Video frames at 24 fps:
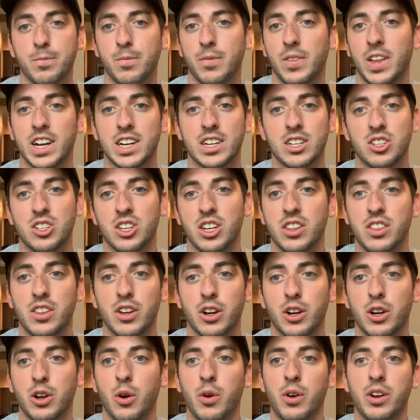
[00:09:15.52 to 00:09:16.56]
like I said,
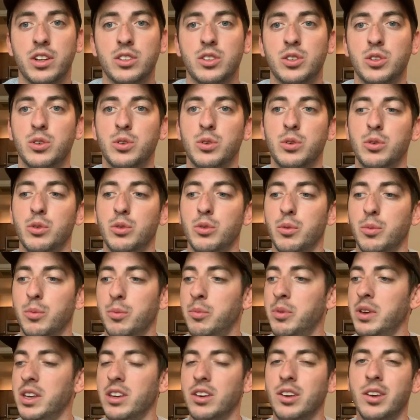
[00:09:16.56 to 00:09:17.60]
they're going to
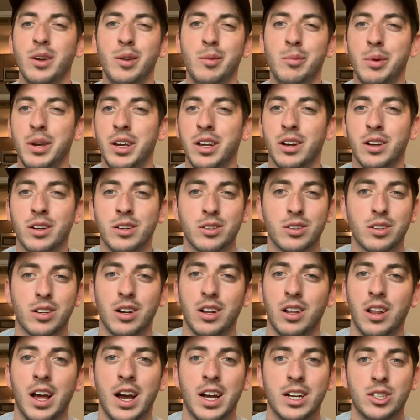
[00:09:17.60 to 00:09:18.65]
be good beaters,
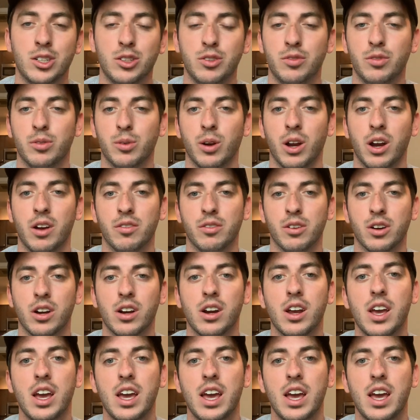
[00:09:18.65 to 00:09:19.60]
gonna last you forever.